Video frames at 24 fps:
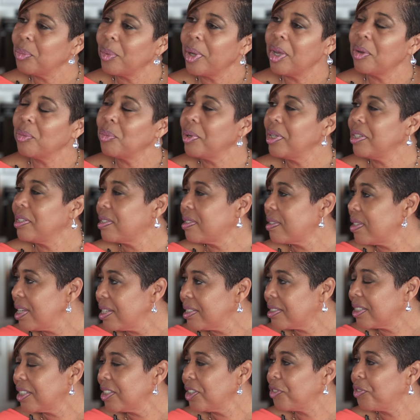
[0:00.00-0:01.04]
where we
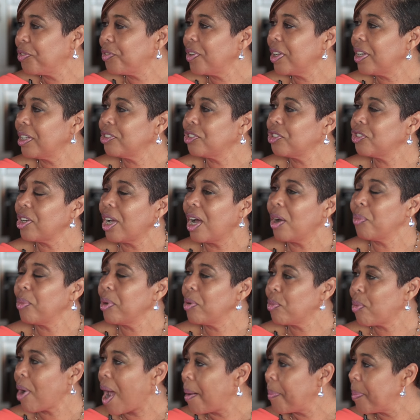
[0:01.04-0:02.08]
season the fish,
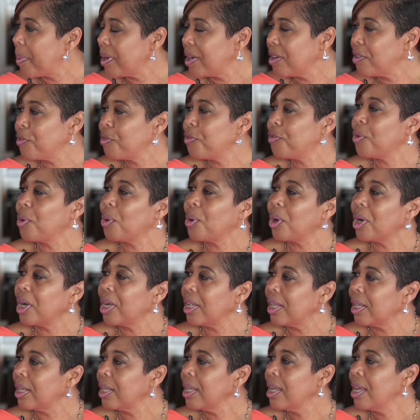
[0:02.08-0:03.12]
we wrap it in
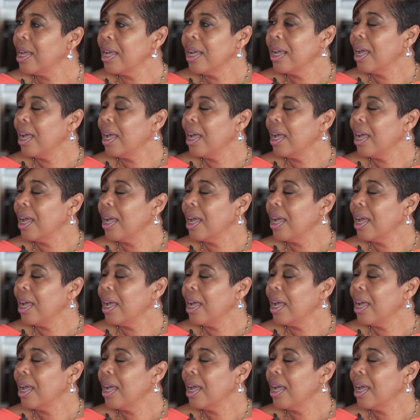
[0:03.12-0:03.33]
foil,